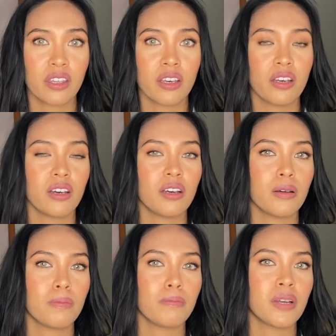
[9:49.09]

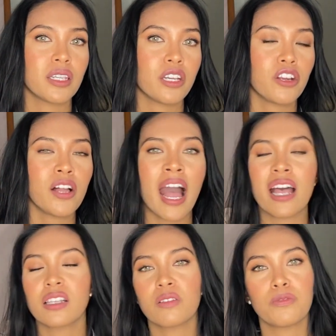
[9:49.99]
The material
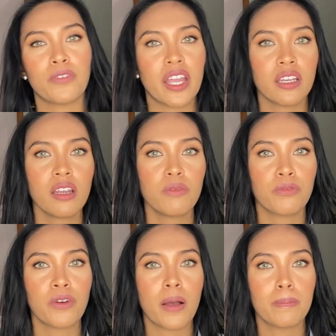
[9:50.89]
hasn't faded
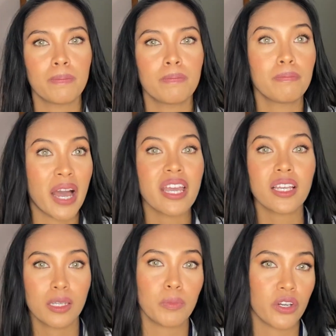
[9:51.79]
from my
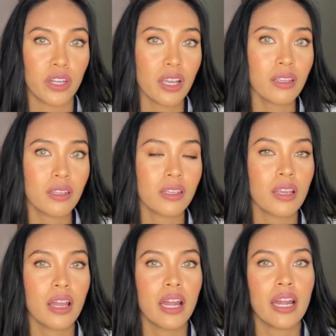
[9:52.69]
experience,
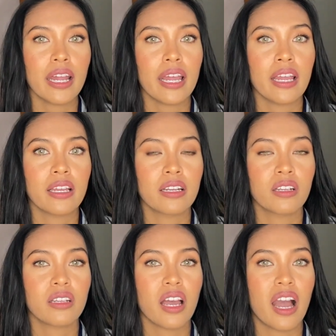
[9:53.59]

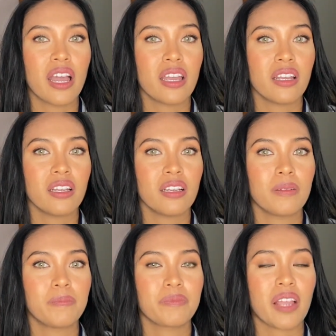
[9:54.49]
and
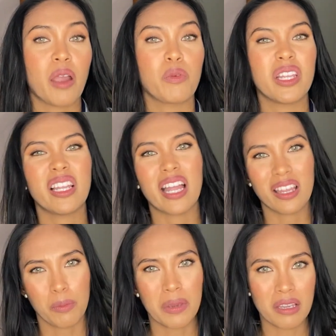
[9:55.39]
I really
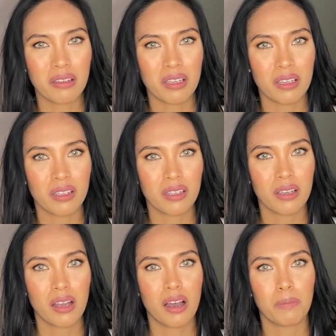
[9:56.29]
like the pieces.
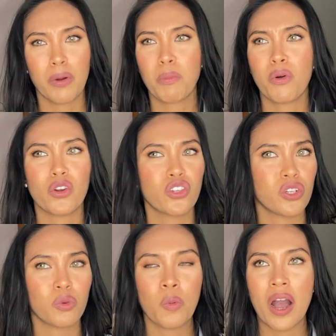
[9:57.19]

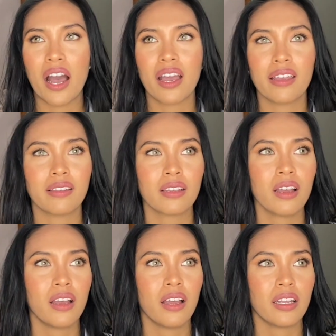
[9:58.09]
proportion-wise,
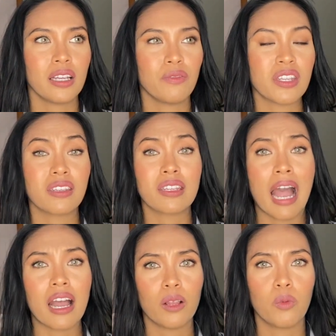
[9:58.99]
even
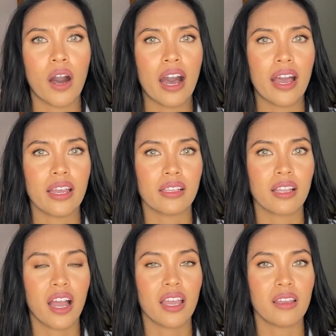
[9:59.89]
style-wise.
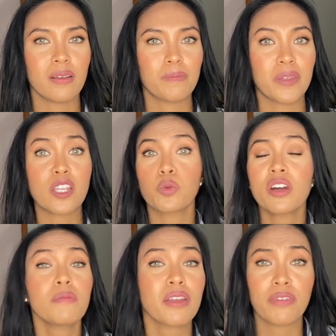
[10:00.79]
It's
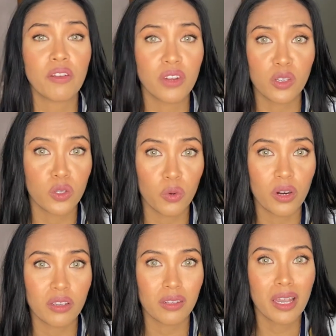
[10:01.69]
one of my favorite
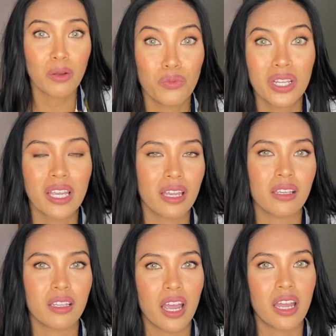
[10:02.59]
stores. really
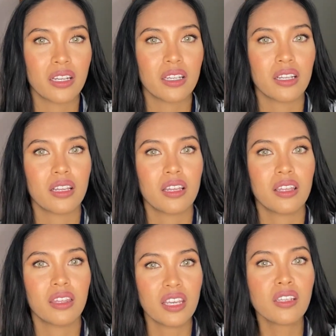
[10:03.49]
is. And
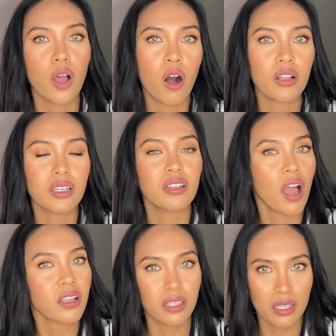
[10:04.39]
this haul did
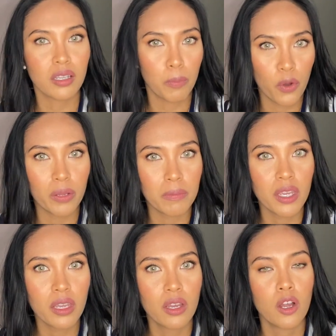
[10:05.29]
not disappoint
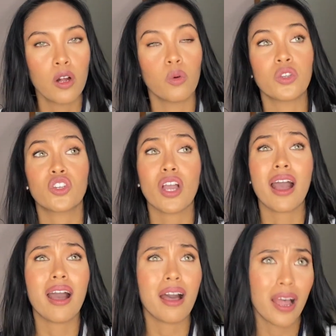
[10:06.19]
me, which
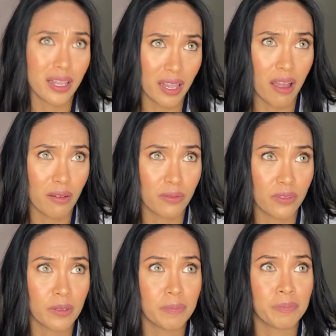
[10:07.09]
I love.
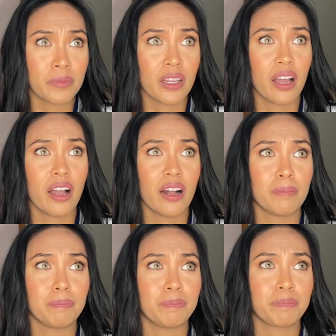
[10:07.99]

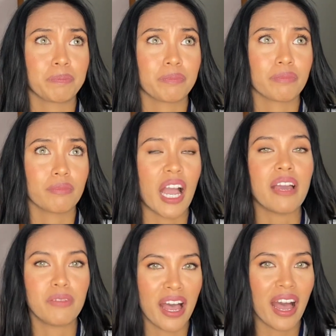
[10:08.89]

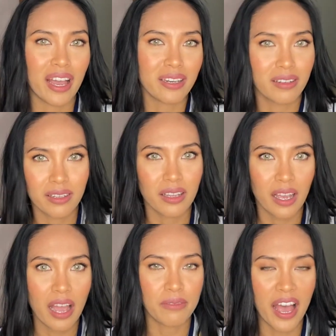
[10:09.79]
I've
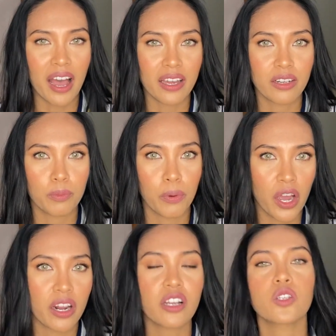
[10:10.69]
had
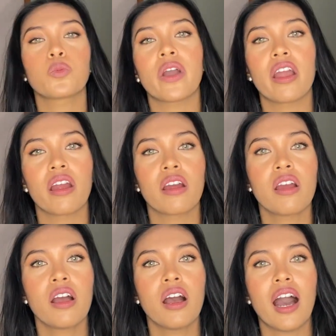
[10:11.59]
products where
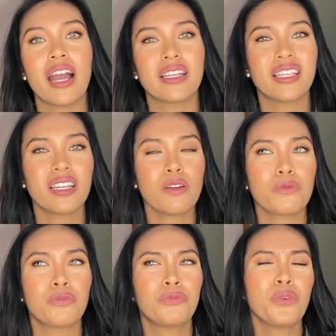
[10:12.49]
I
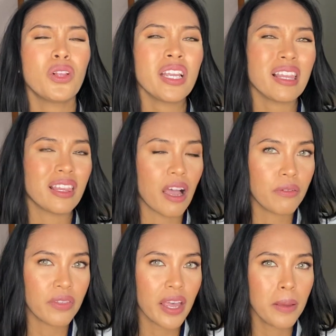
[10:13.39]
didn't fully
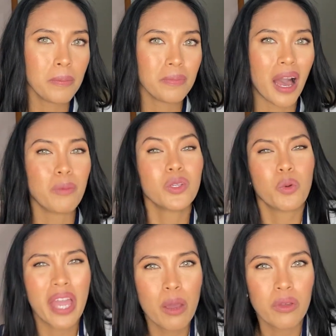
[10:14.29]
love them. I was
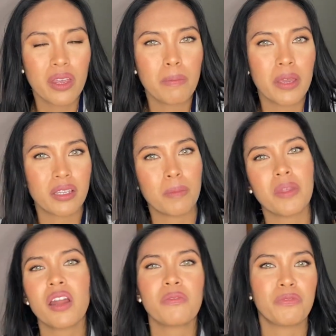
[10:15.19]
okay with them because I'm
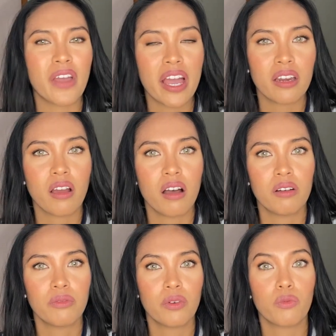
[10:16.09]
not a fan
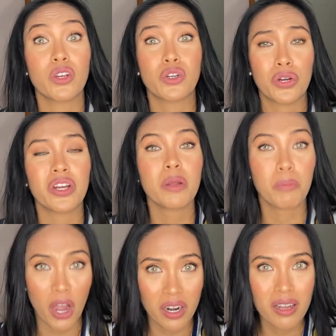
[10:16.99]
of returning
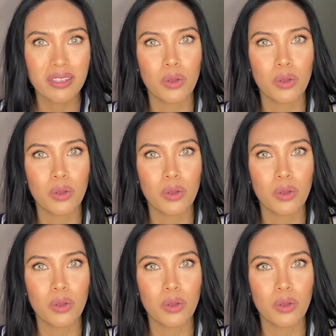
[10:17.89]
products.